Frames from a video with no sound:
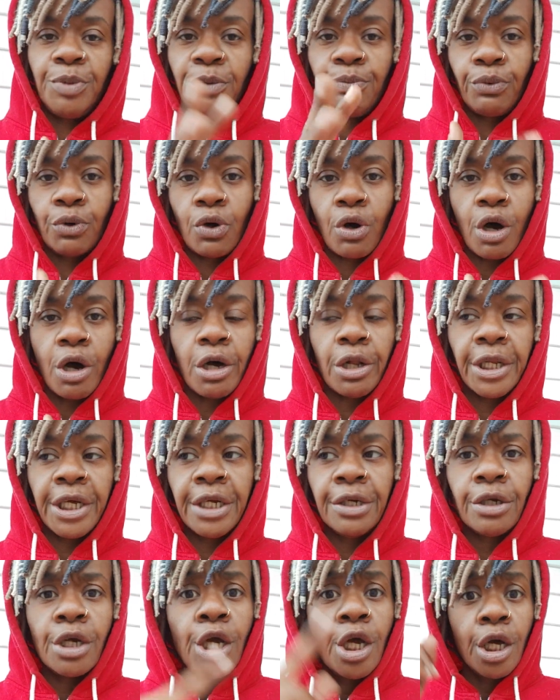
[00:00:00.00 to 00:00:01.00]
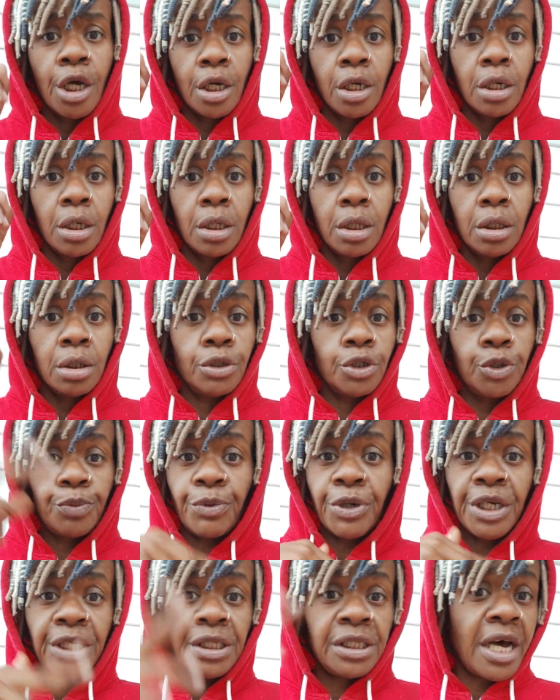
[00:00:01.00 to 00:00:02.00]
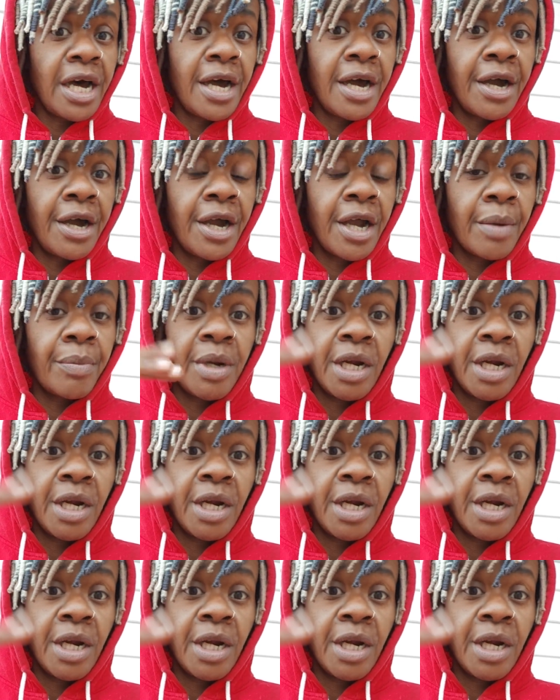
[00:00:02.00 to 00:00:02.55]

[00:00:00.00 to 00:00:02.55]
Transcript: people call it, springtime,